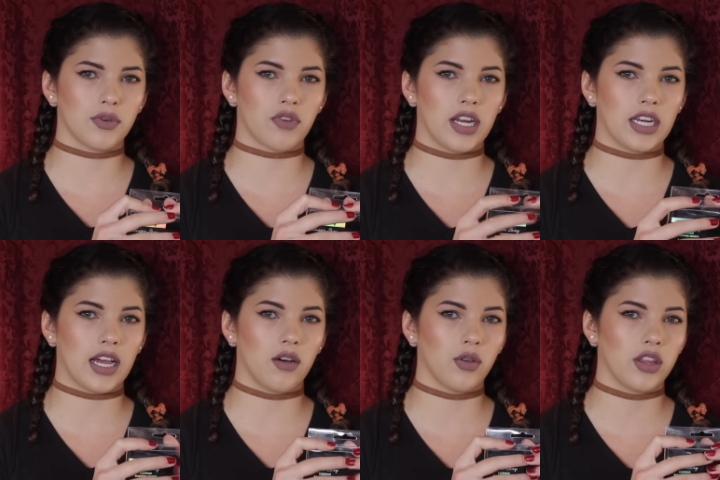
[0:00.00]
but right
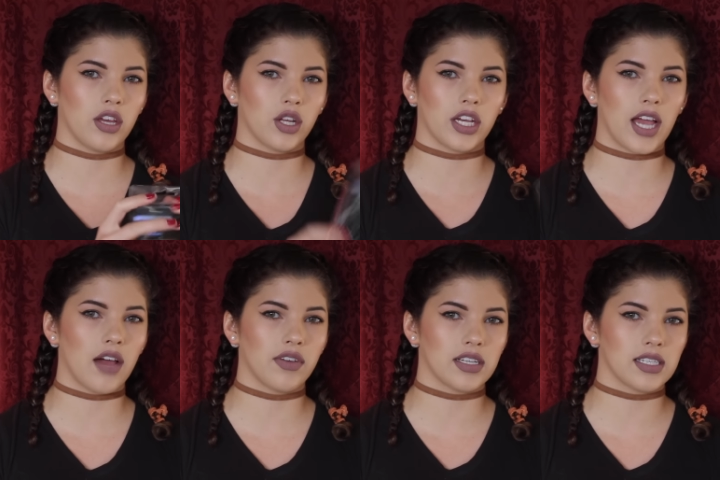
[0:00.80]
now they're like
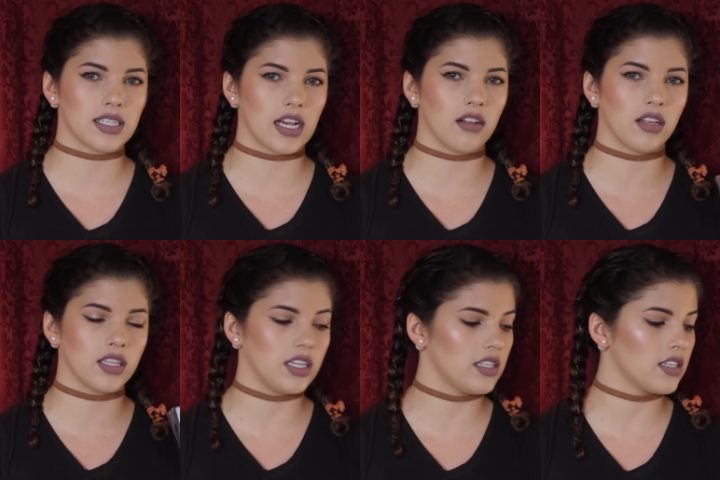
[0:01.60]
having a sale on
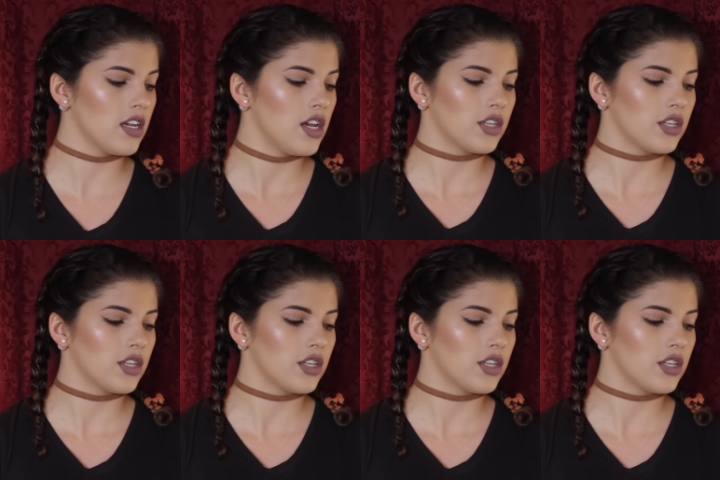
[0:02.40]
these.